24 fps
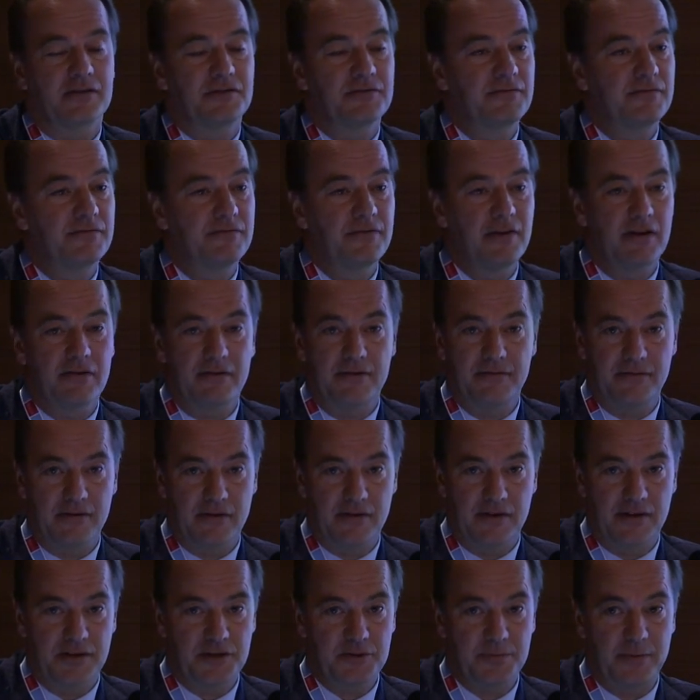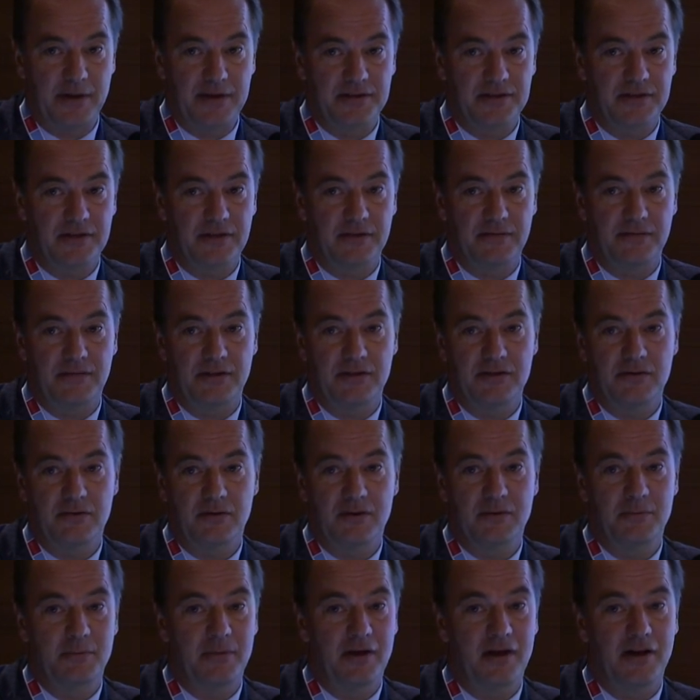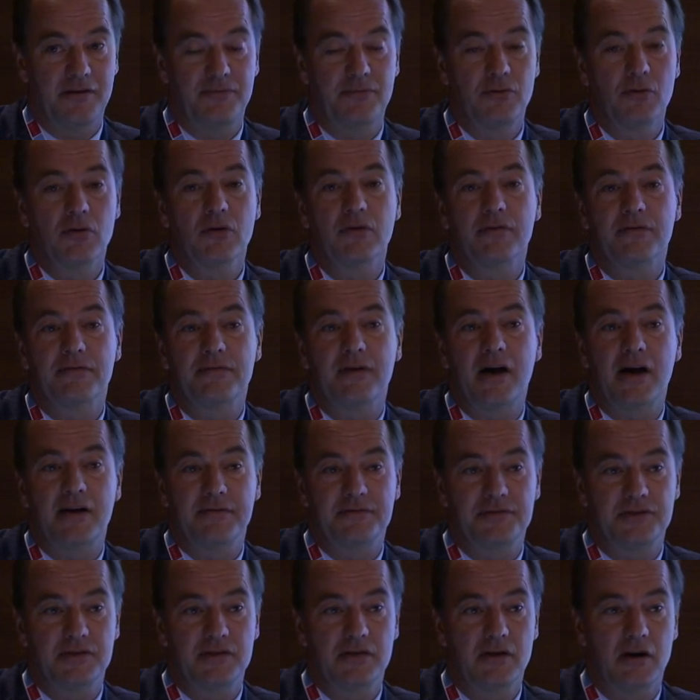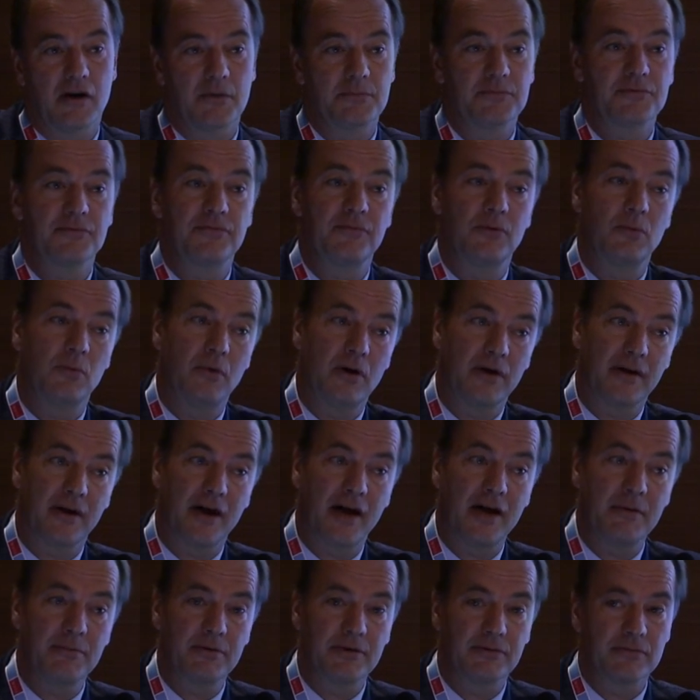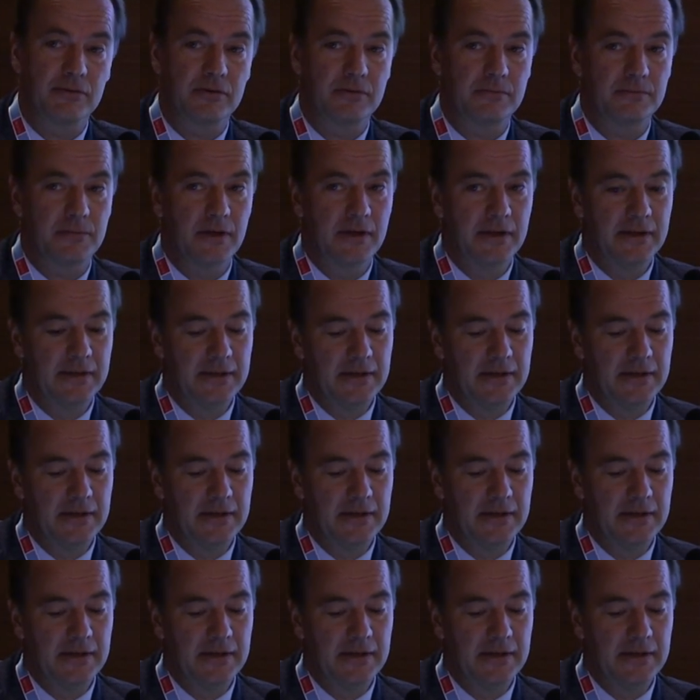it's very, very expensive, and you can buy 4 or 5 C-arms for one hybrid room.